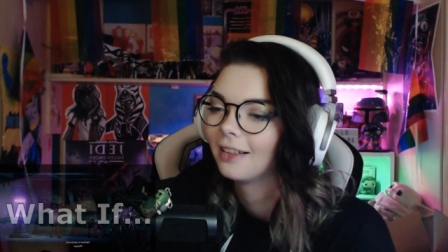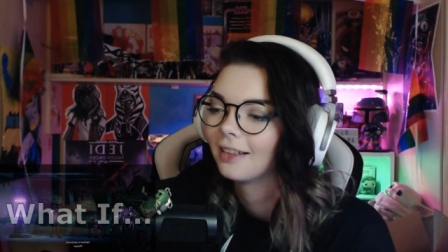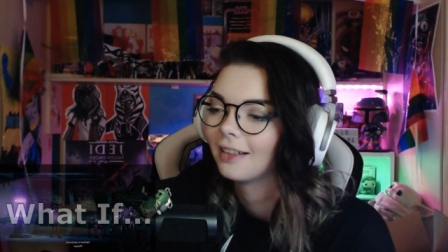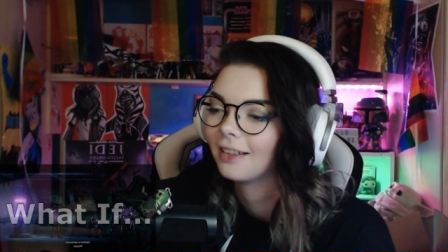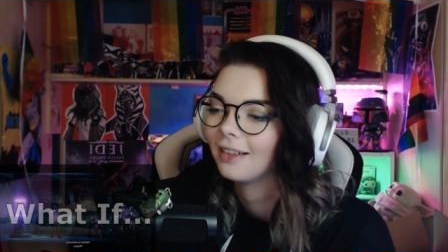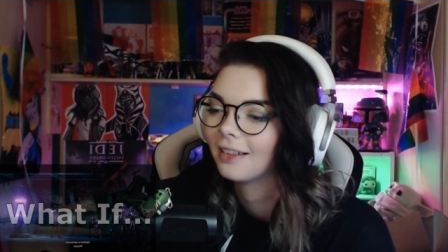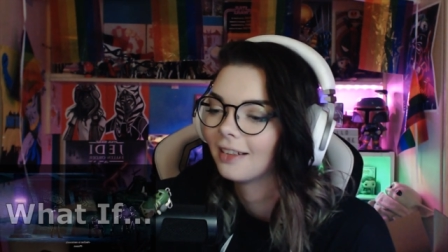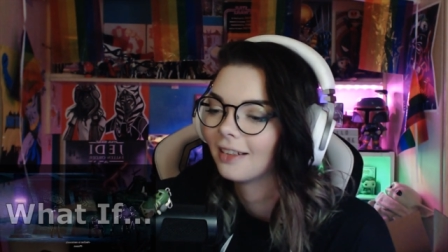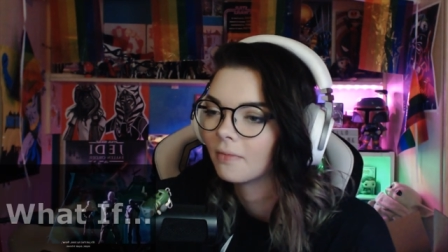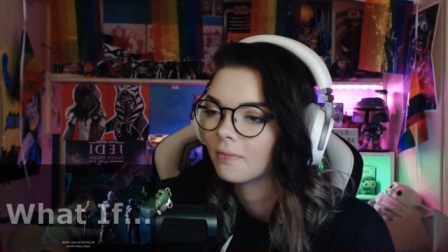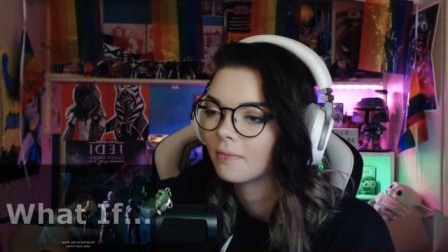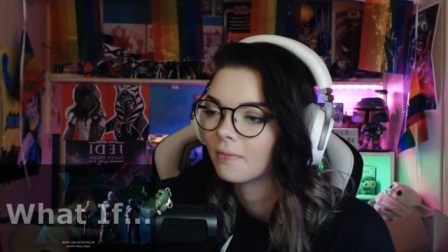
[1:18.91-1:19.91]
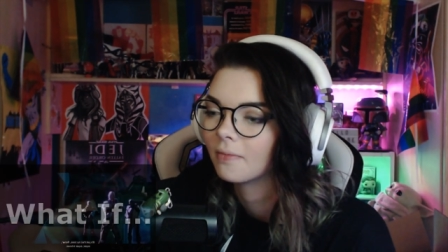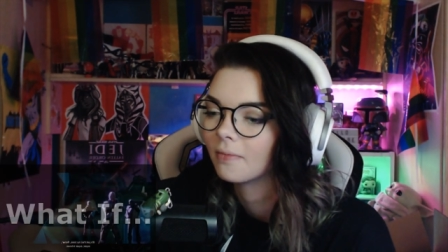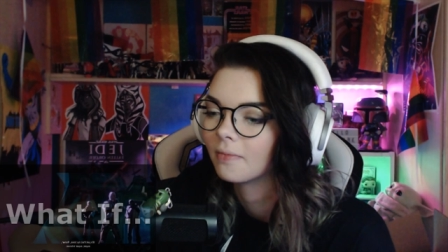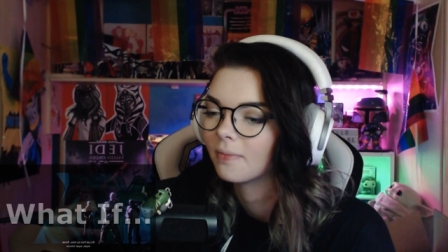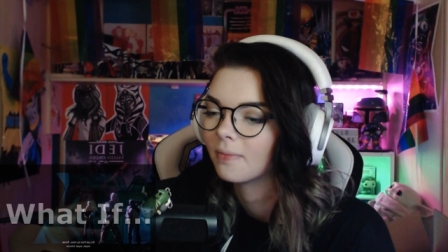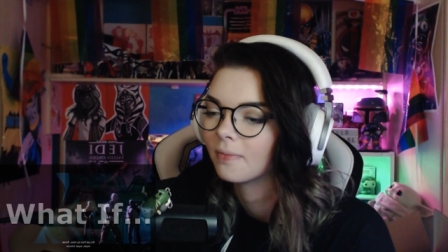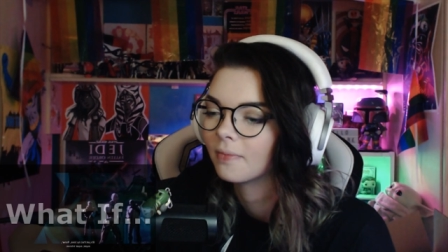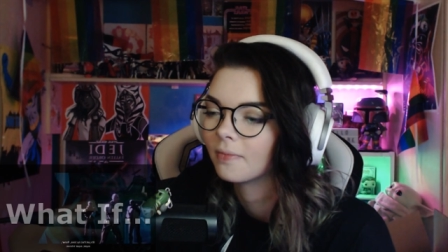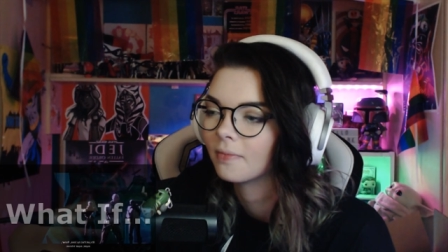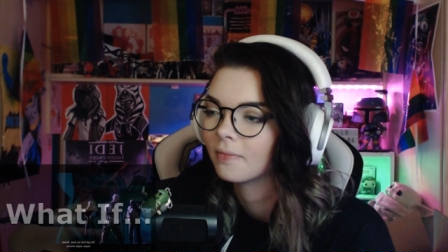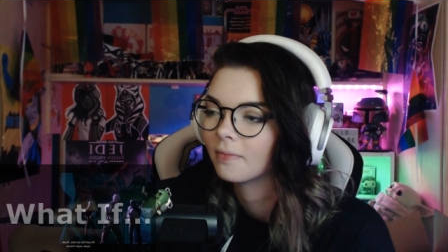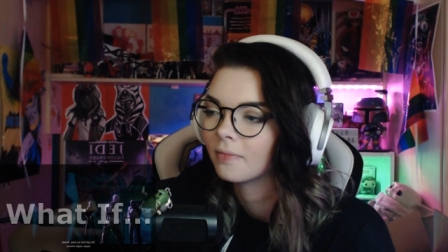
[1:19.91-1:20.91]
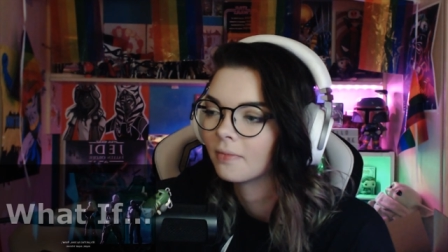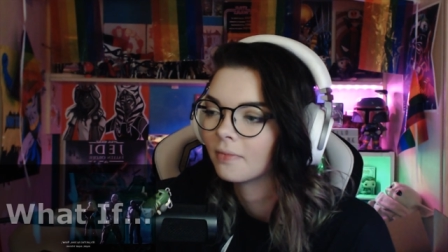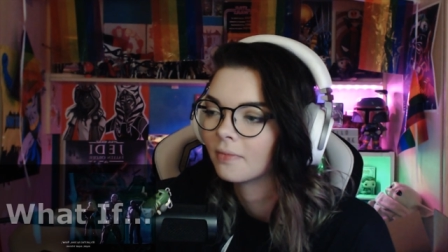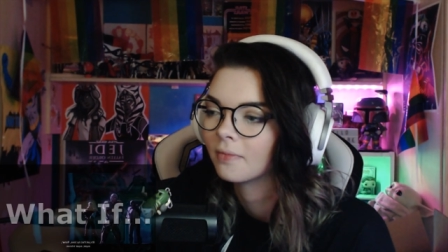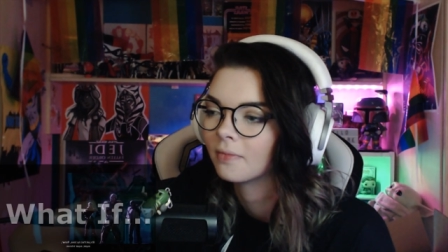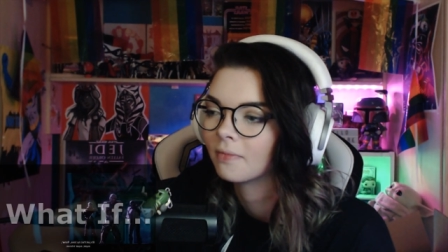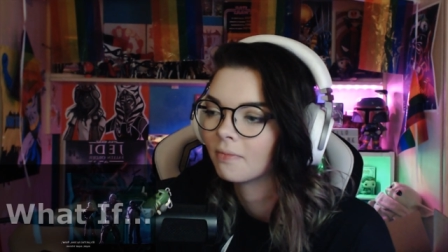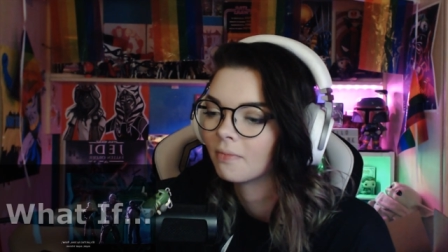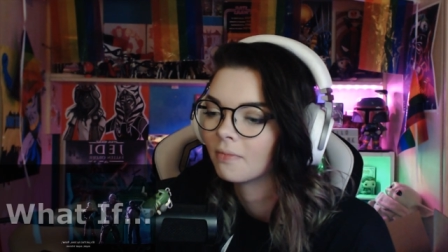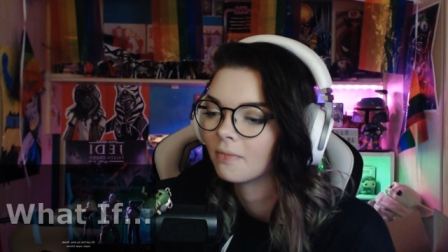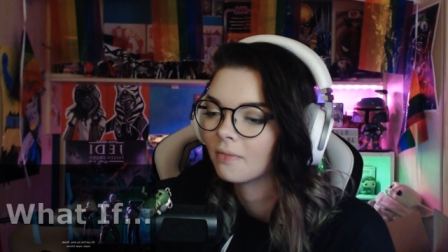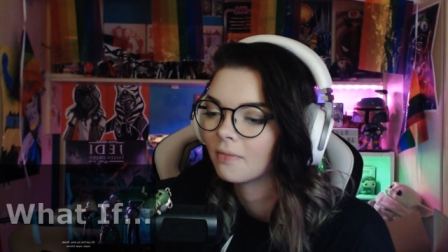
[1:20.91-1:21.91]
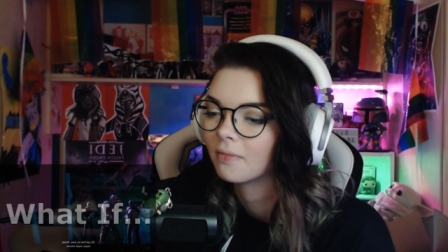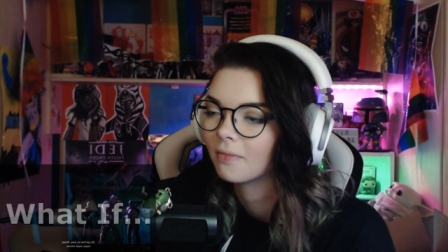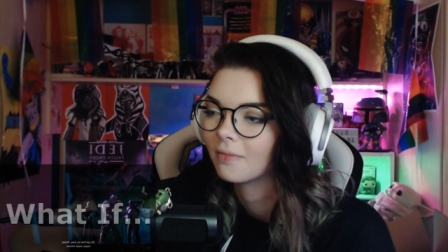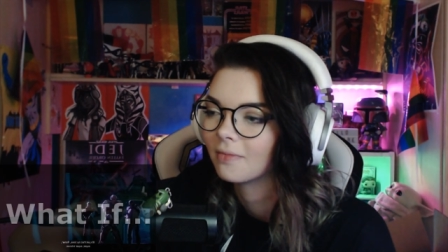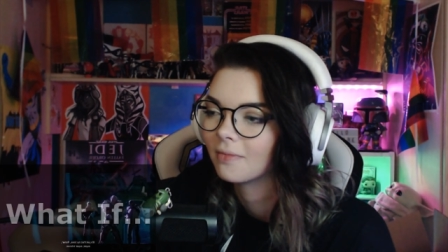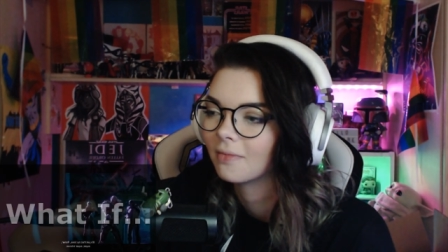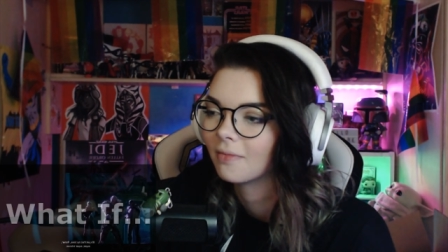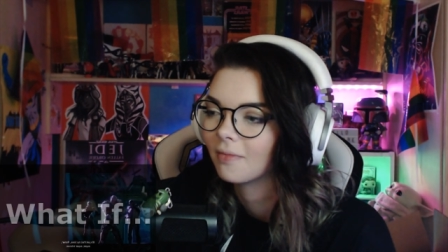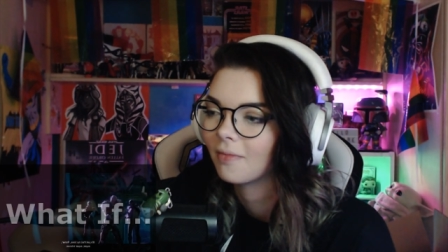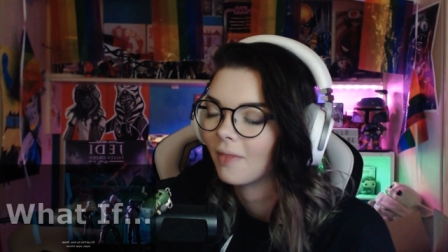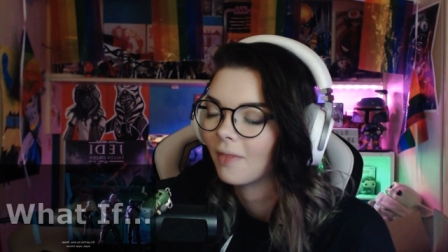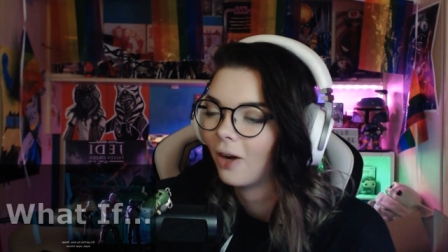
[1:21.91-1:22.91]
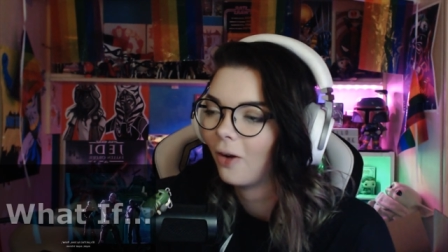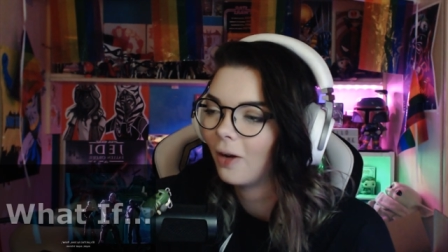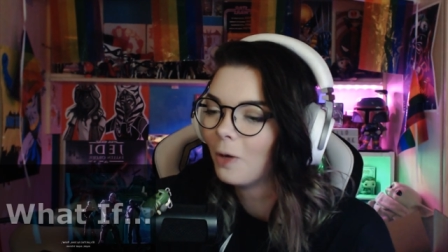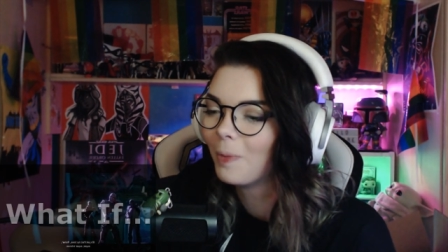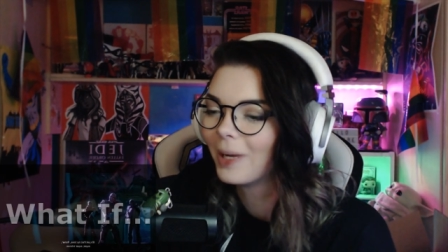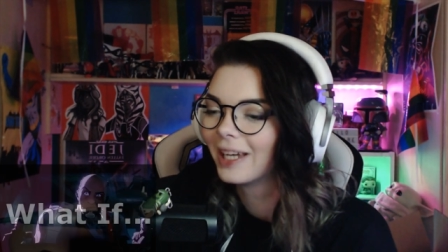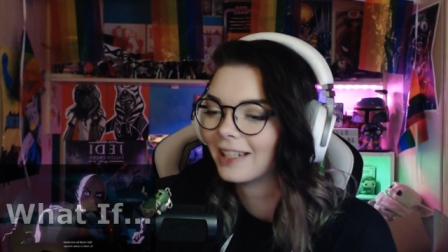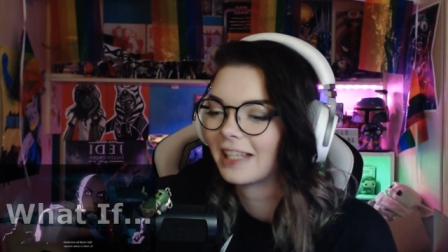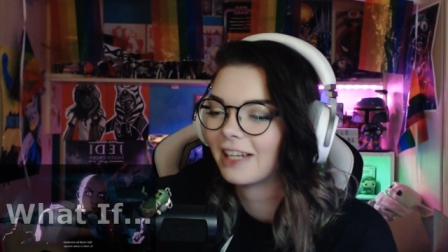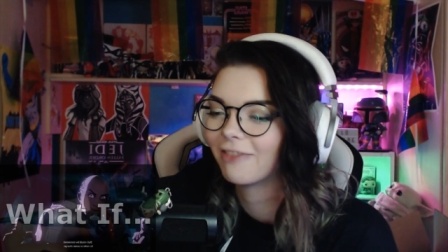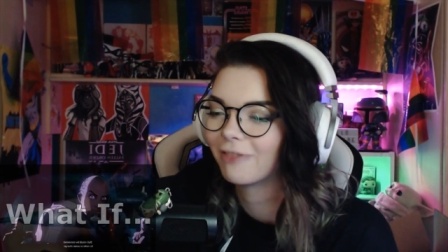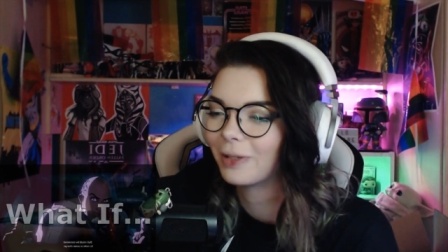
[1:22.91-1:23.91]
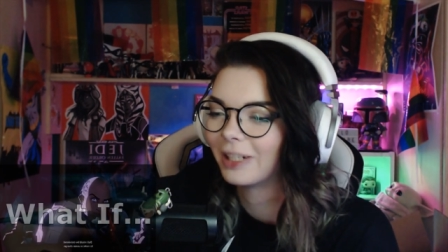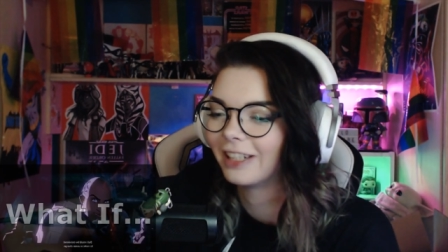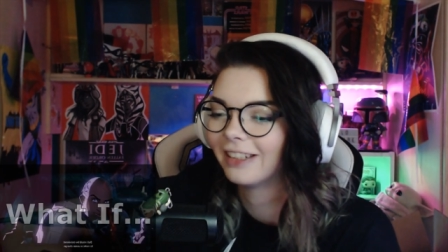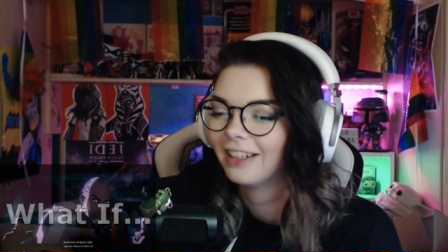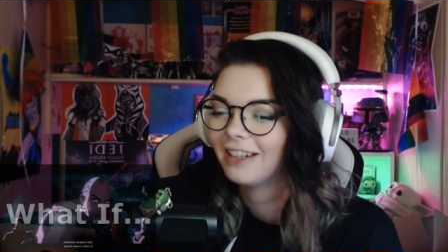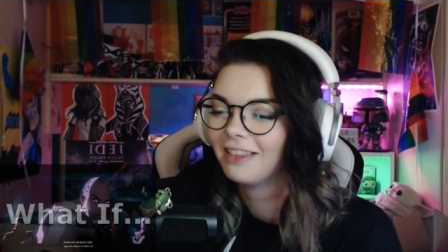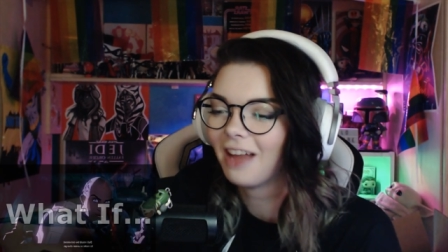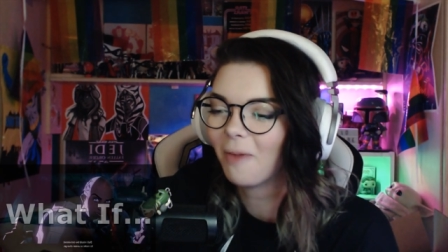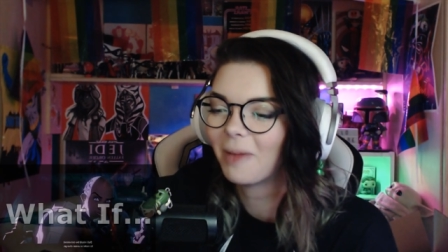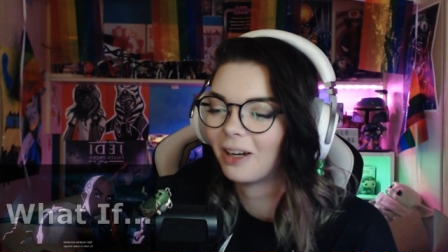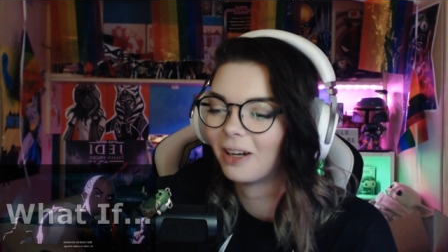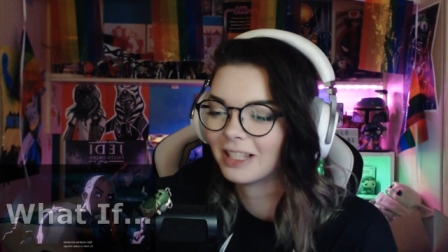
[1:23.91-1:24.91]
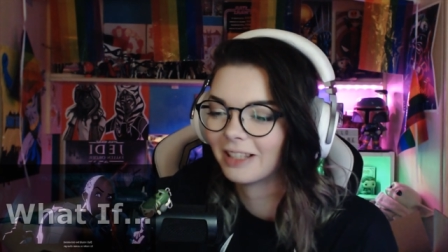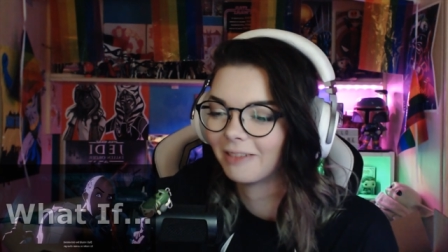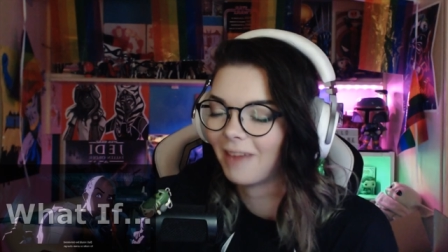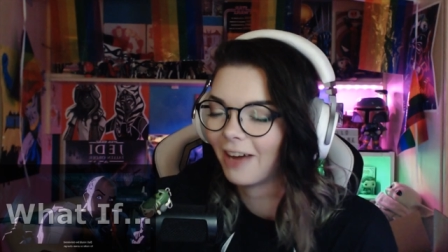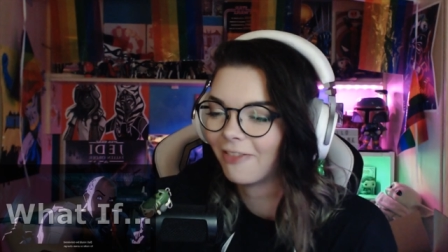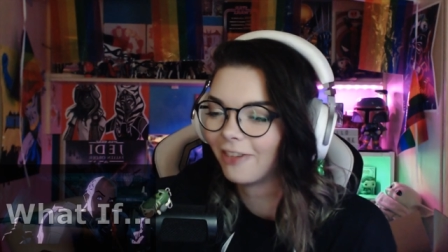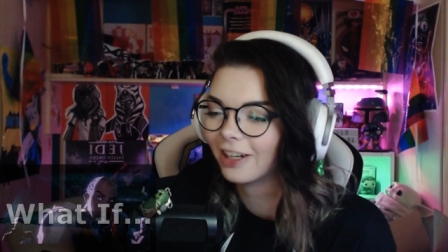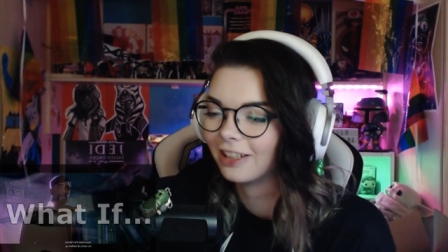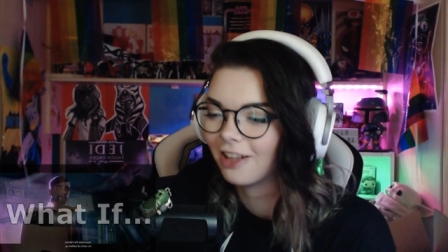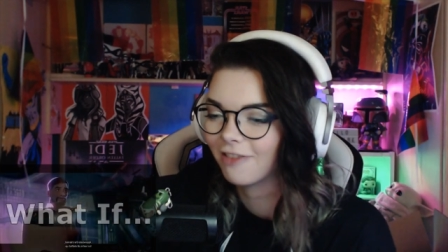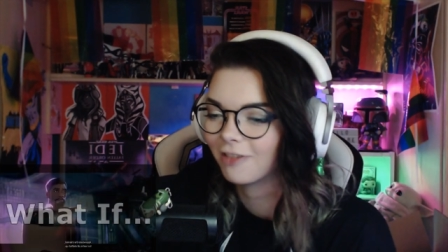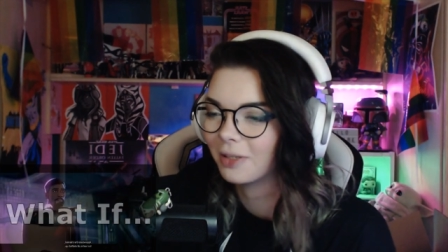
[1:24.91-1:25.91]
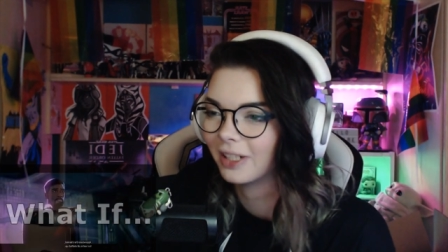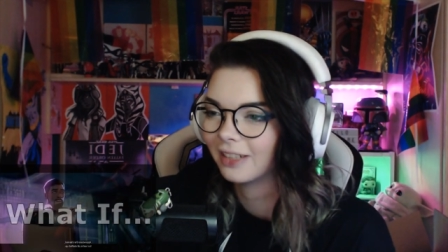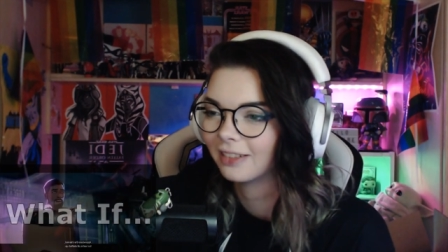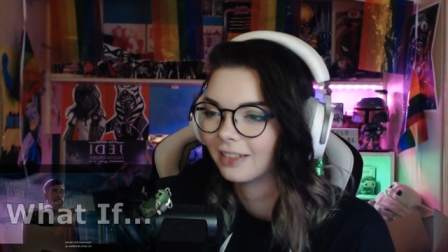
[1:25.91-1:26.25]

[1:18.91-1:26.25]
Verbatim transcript: Neither is it just that my boss, Ronan, super Oh, I hope we get to see Ronan. That would be awesome. I fucking love Ronan.